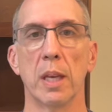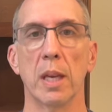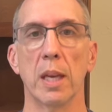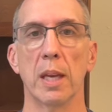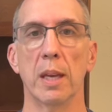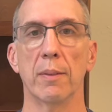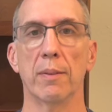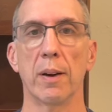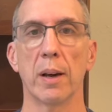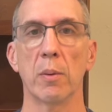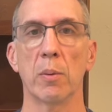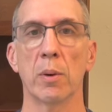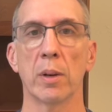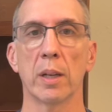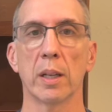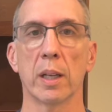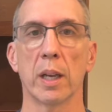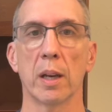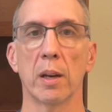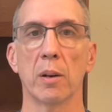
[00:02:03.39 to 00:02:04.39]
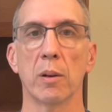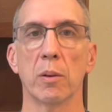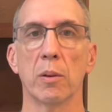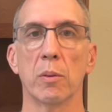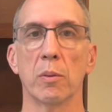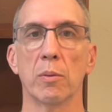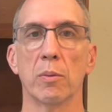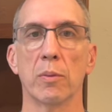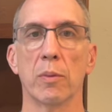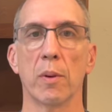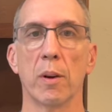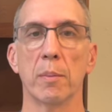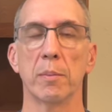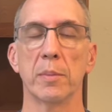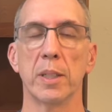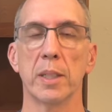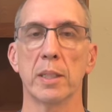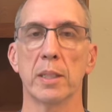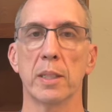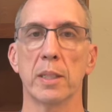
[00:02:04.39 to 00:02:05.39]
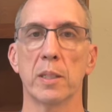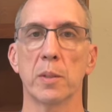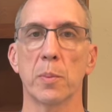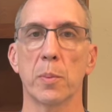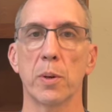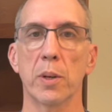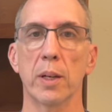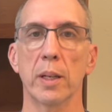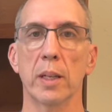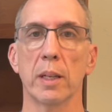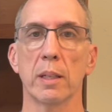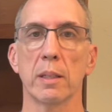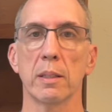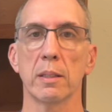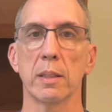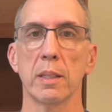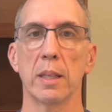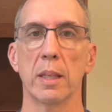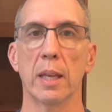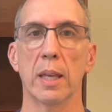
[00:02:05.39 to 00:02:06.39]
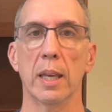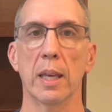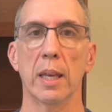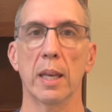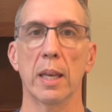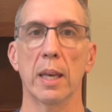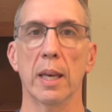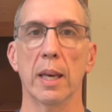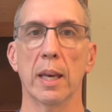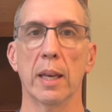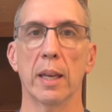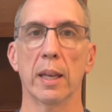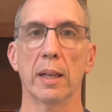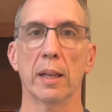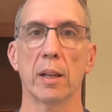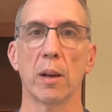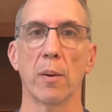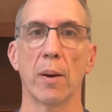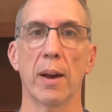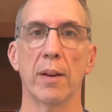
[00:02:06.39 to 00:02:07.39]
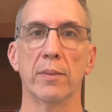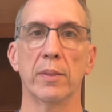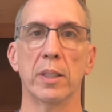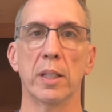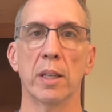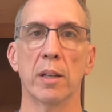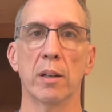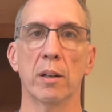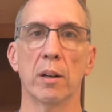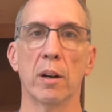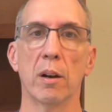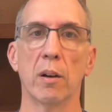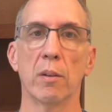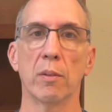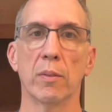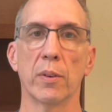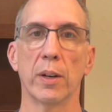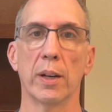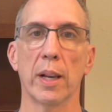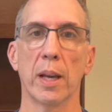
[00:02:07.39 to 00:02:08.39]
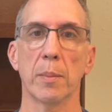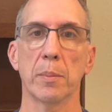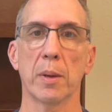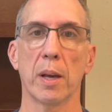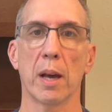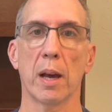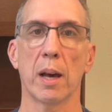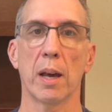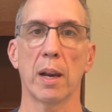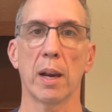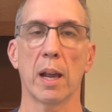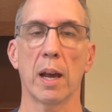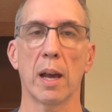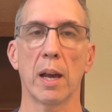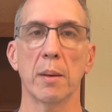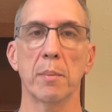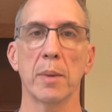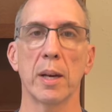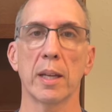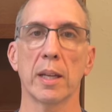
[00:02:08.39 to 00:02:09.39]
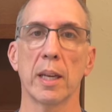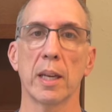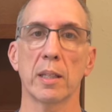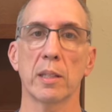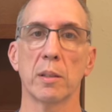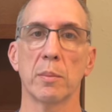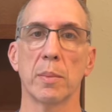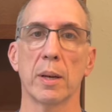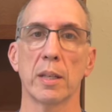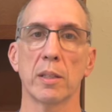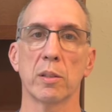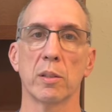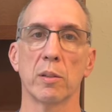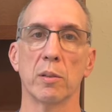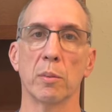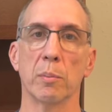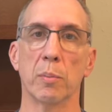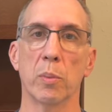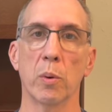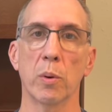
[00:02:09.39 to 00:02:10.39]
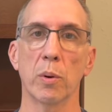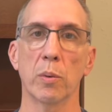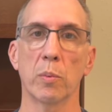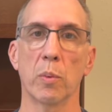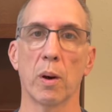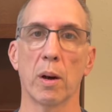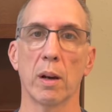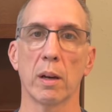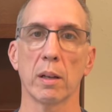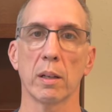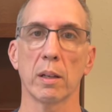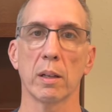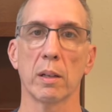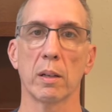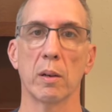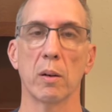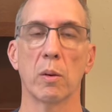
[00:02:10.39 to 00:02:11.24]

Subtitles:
if I want to go from Disney Springs and go have dinner over at Epcot, I might catch a bus to the boardwalk,